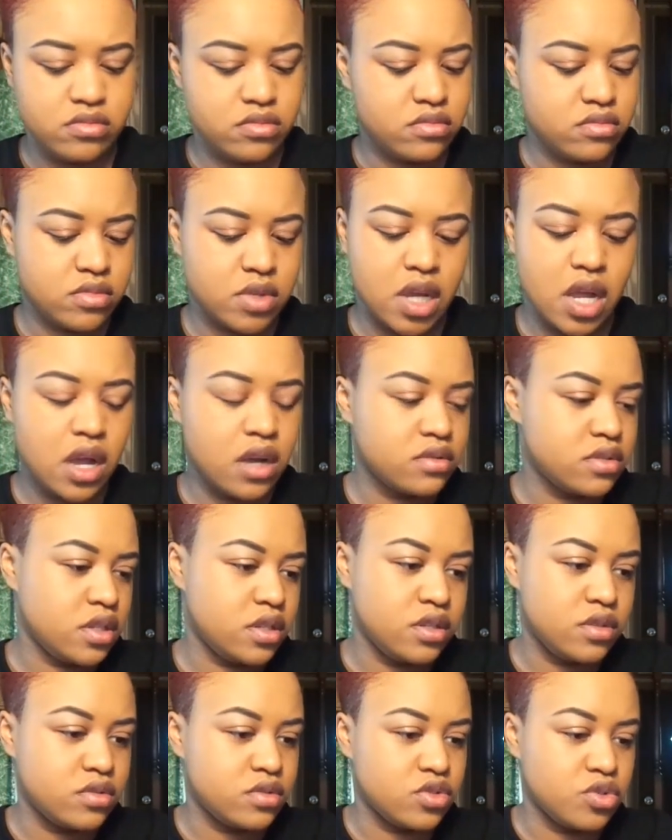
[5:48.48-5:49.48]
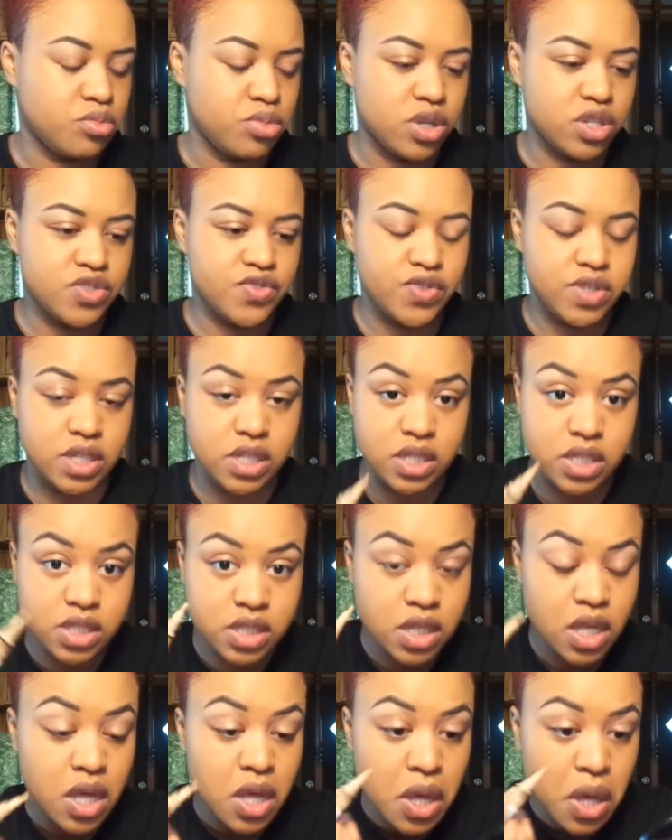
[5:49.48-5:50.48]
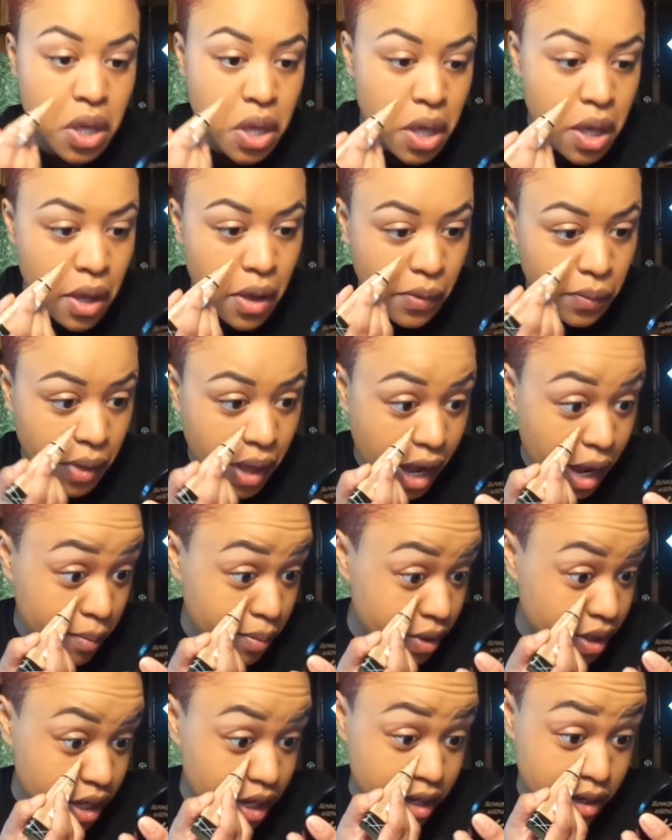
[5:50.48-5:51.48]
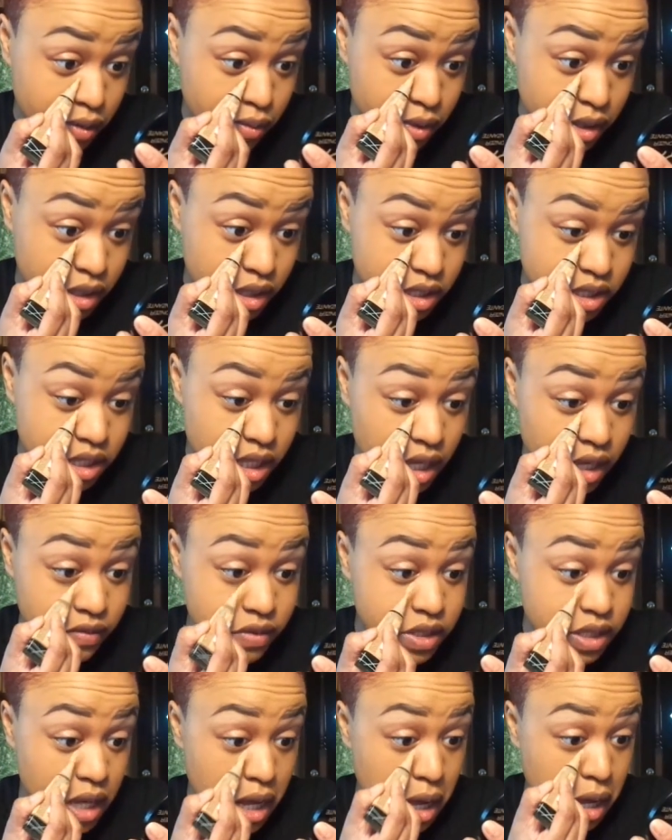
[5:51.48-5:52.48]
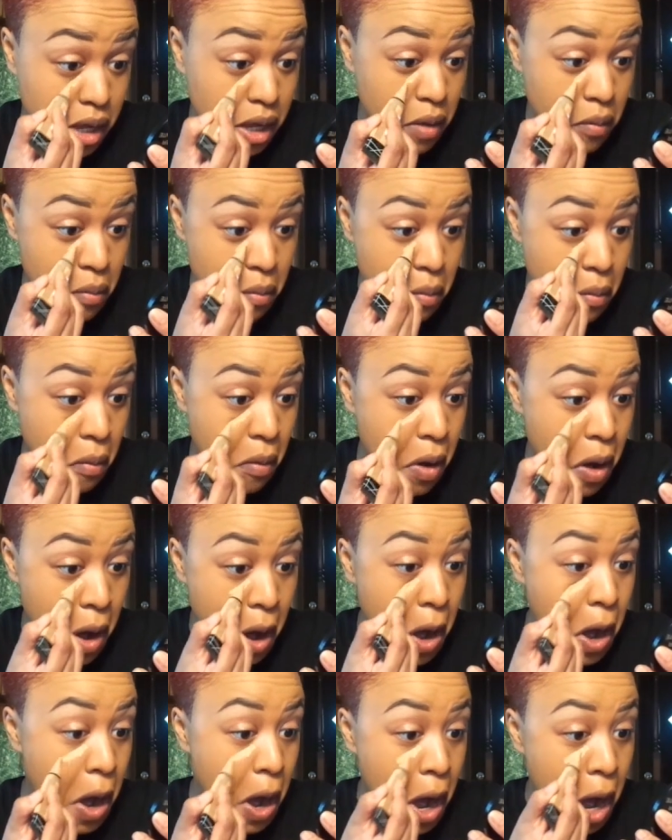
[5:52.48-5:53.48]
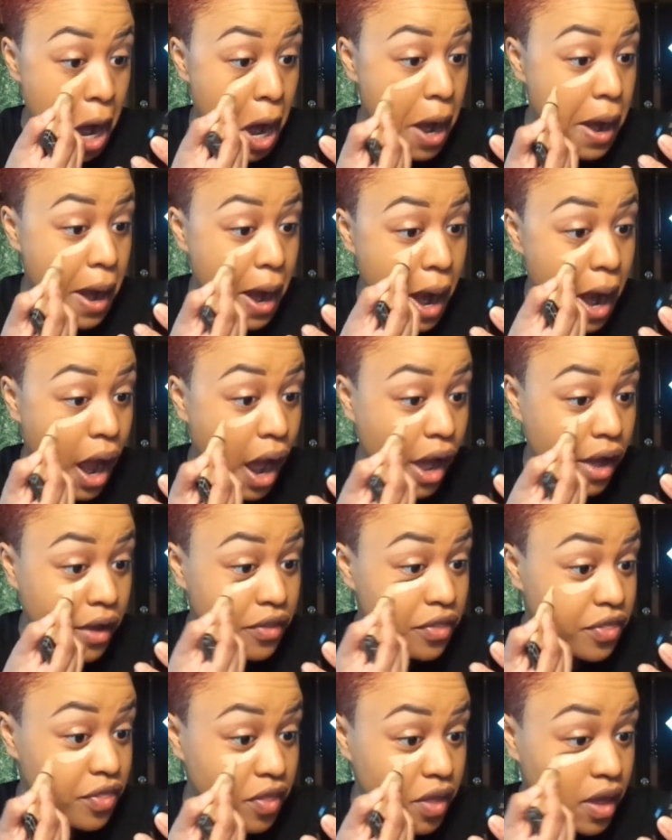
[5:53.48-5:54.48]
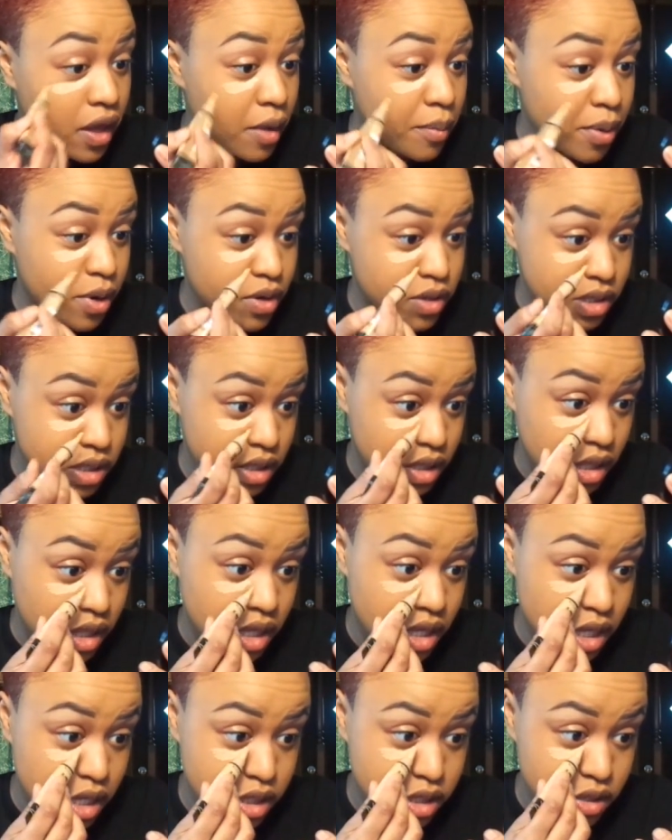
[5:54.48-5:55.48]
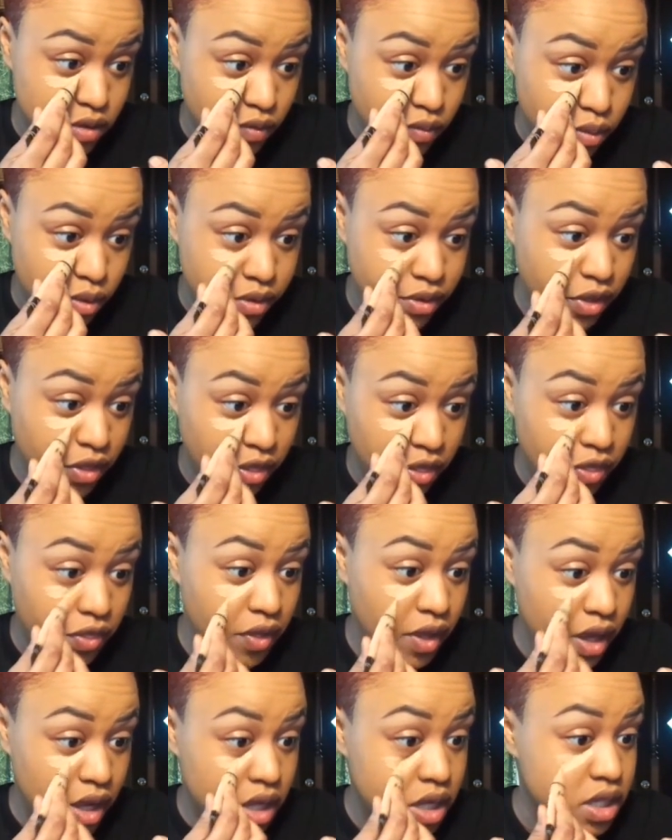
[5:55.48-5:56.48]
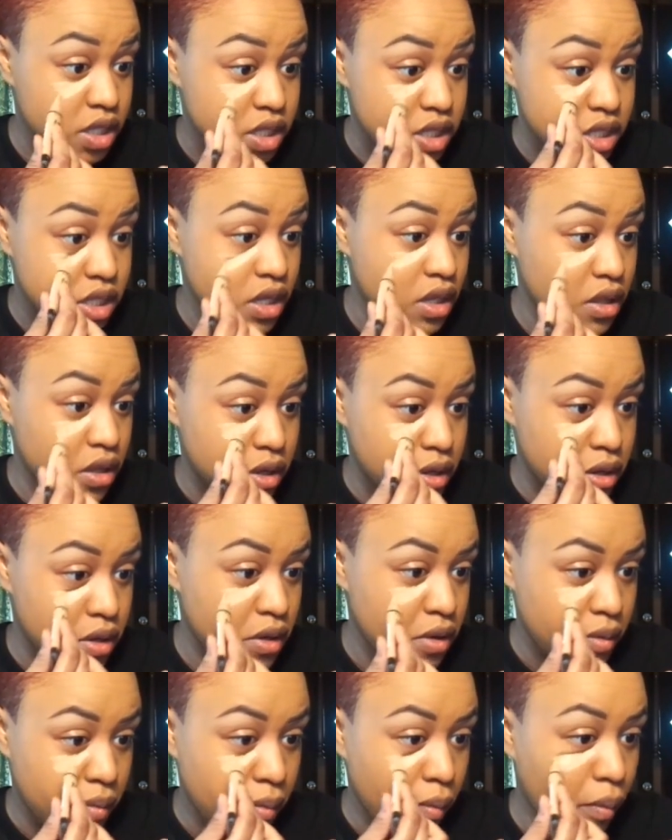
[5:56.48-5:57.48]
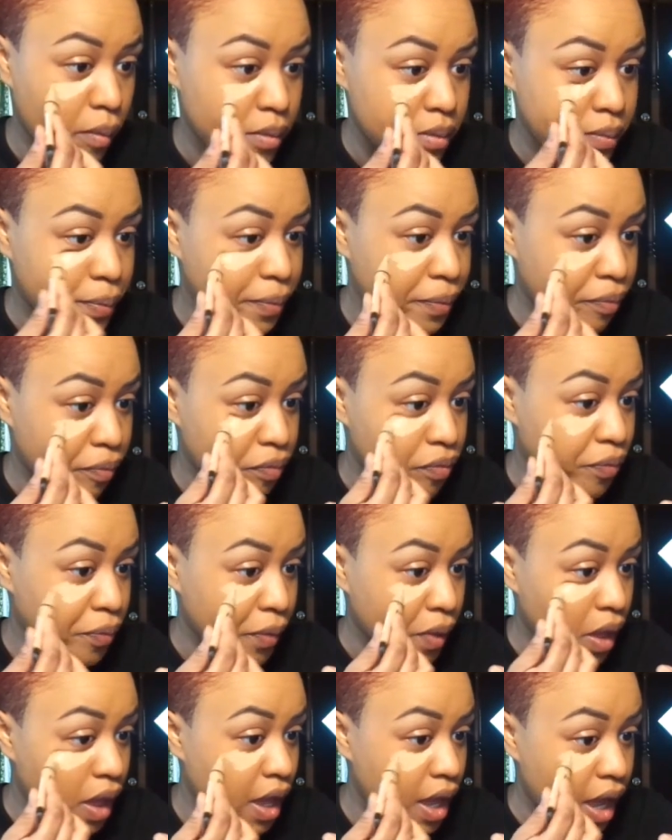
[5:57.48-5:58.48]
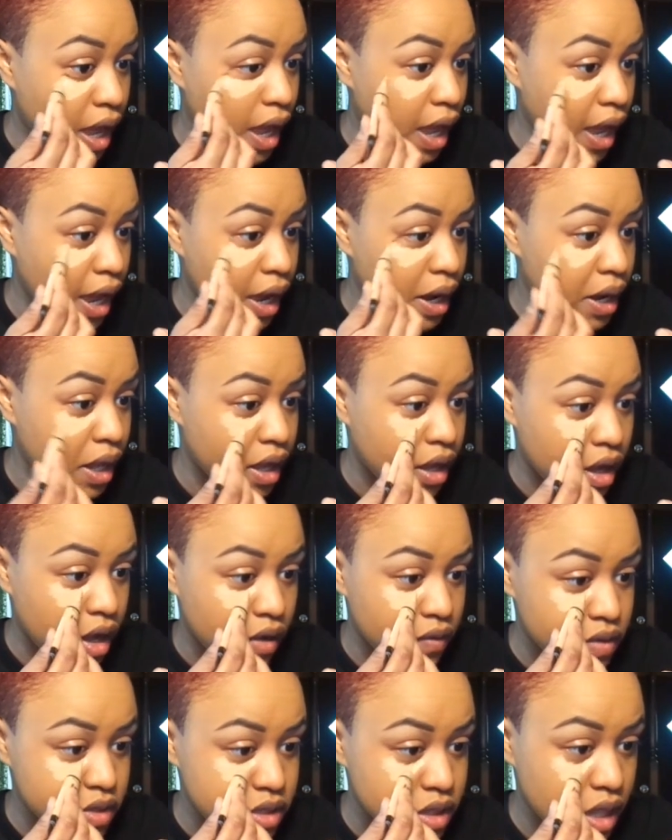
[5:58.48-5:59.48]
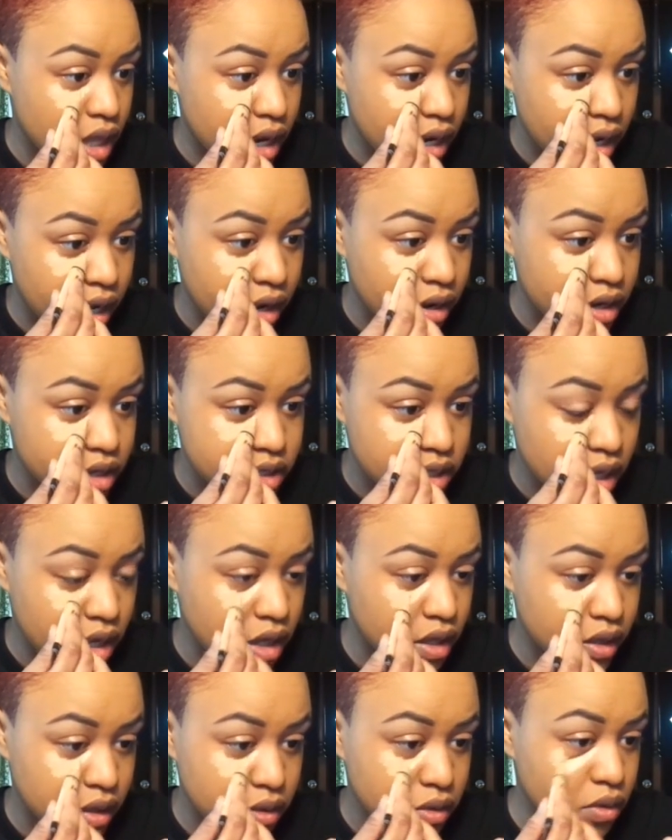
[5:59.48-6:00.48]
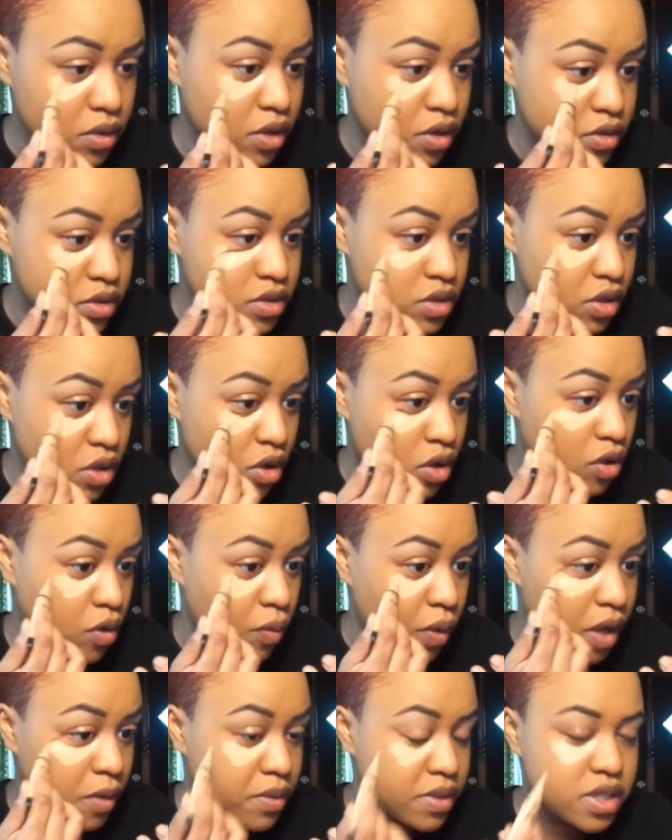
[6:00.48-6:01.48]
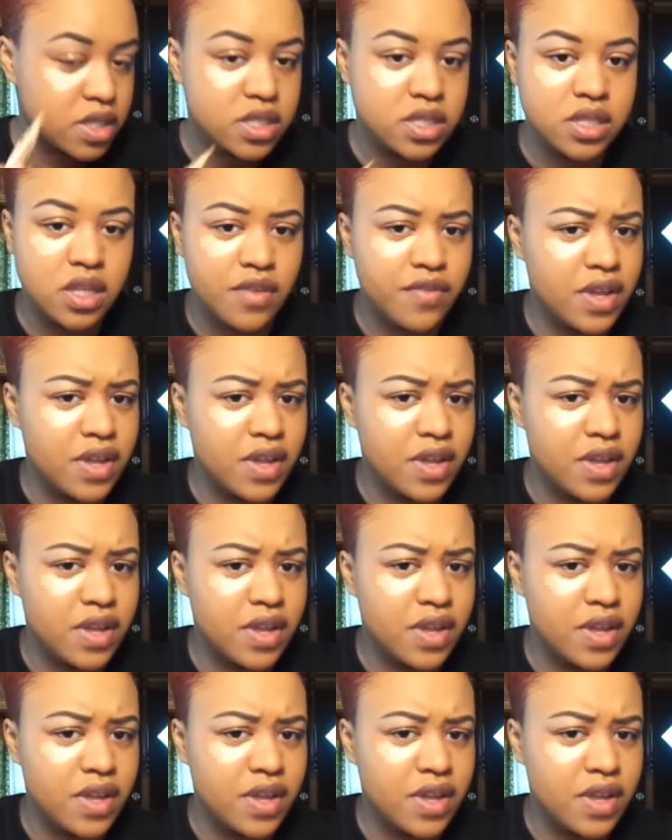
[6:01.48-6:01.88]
Like, I don't need to use no brush for this. The applicator really saves time. I think, personally, it's a really thick concealer. And it covers a lot of areas. Like, a little goes a long way with this stuff.